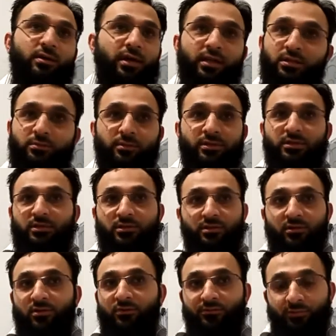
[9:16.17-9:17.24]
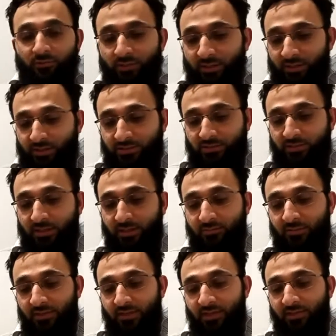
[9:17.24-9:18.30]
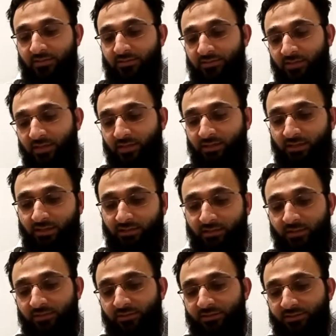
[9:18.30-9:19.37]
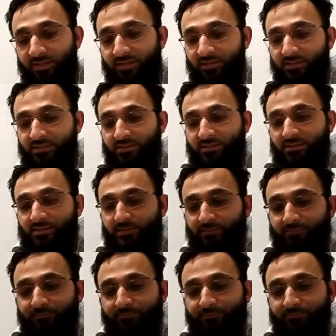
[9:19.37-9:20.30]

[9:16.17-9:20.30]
Anybody of you guys can make any other sentences?